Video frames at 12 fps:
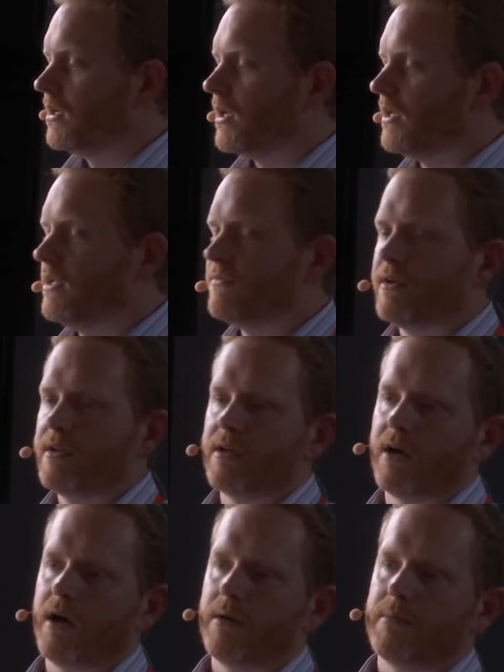and even
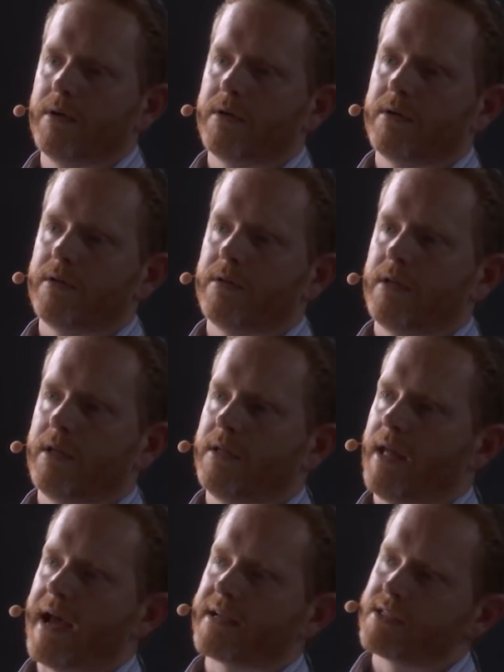
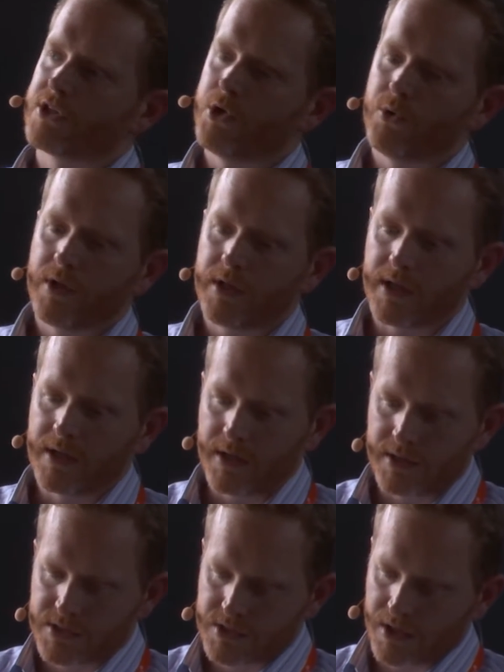executing
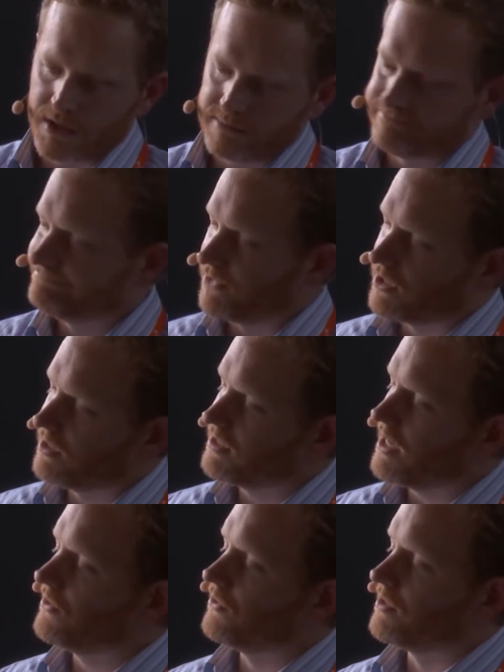a
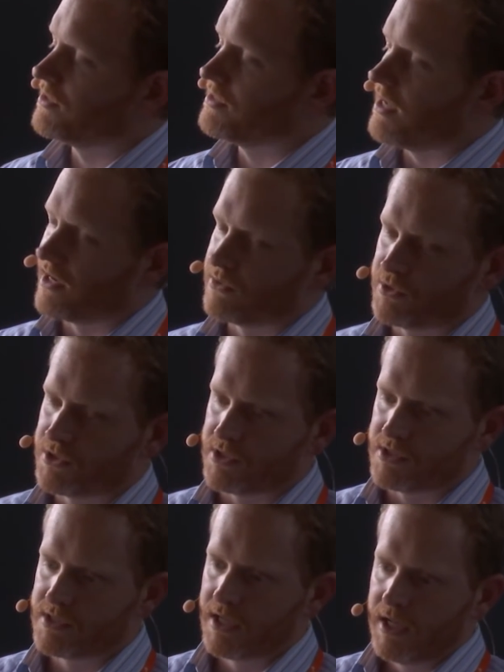container exec, which
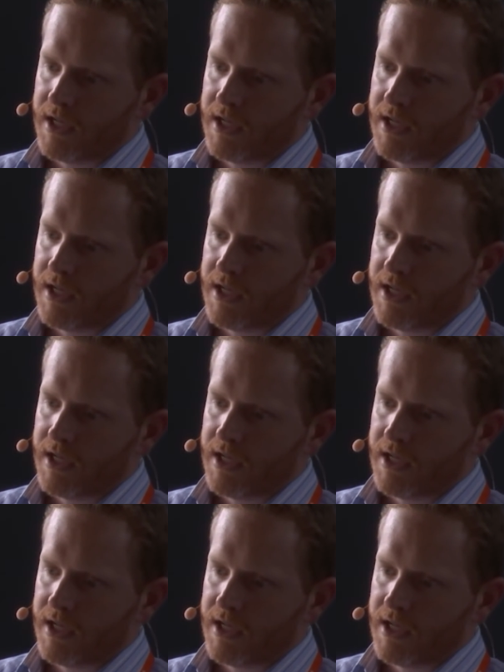is